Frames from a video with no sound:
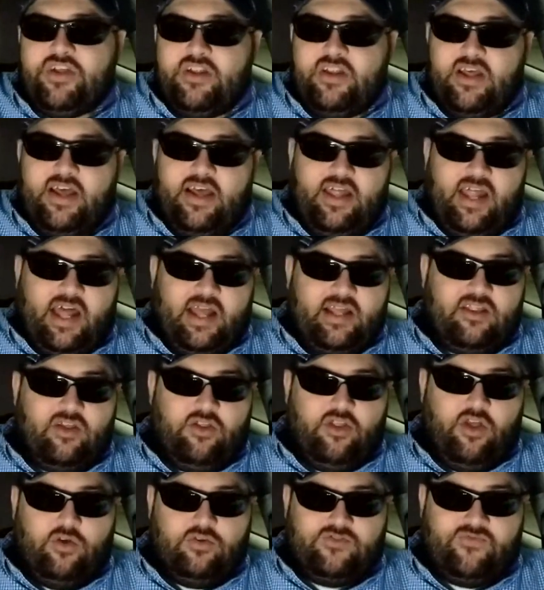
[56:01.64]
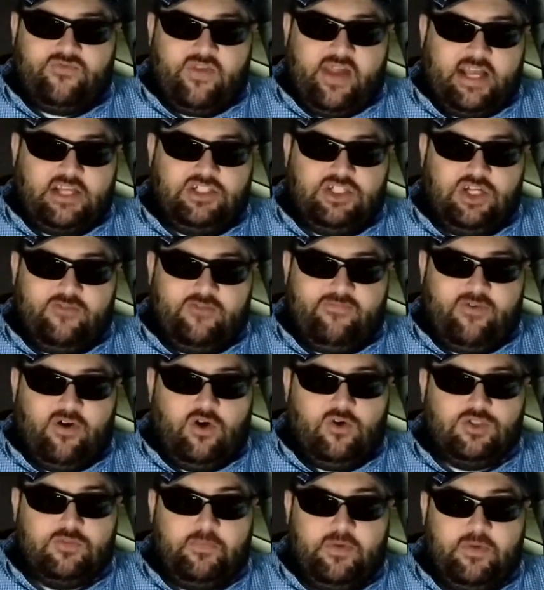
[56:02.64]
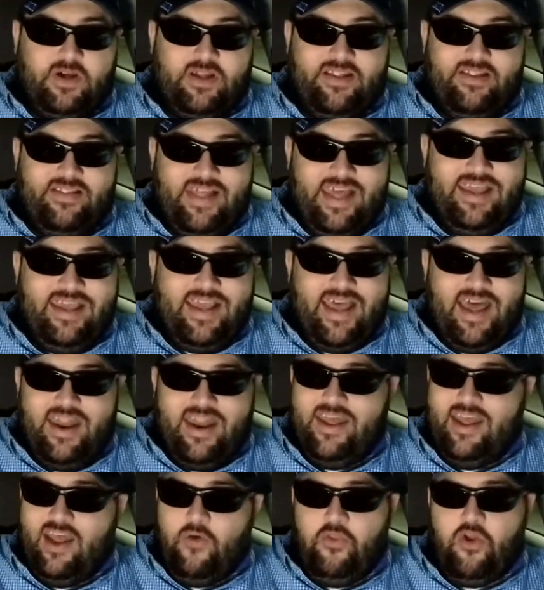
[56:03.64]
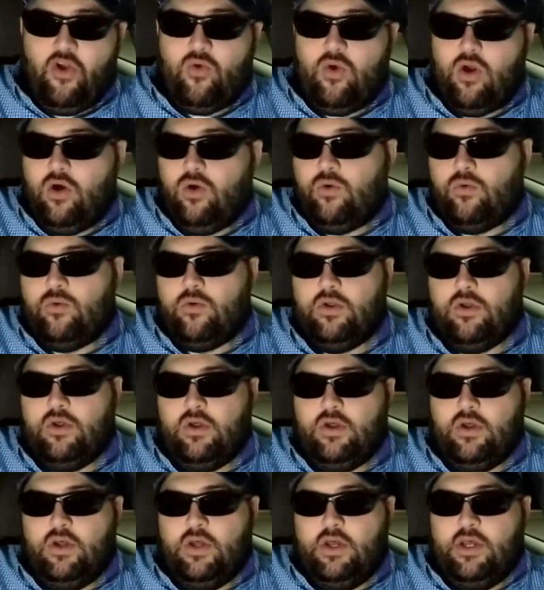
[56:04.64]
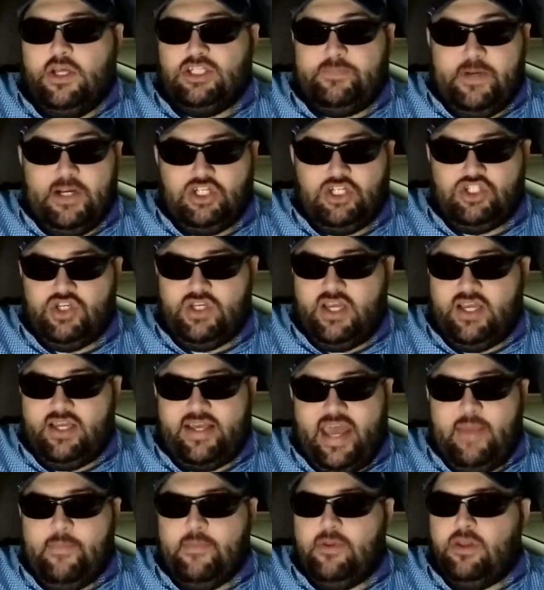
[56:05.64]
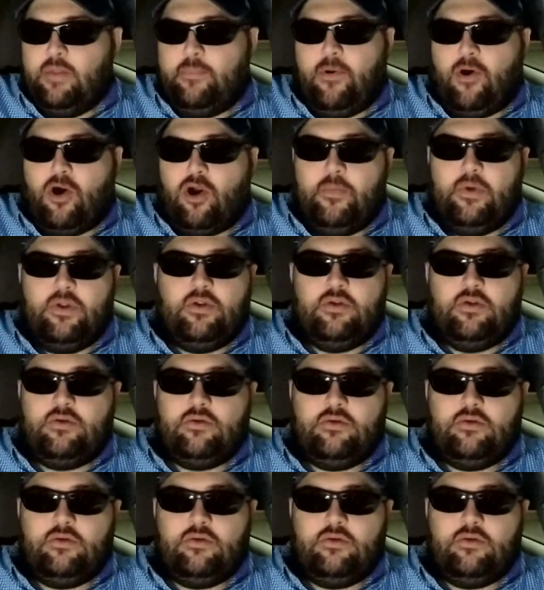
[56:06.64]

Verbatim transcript: than the, like the, those flagship phones, but they kind of held their own, especially in gaming department.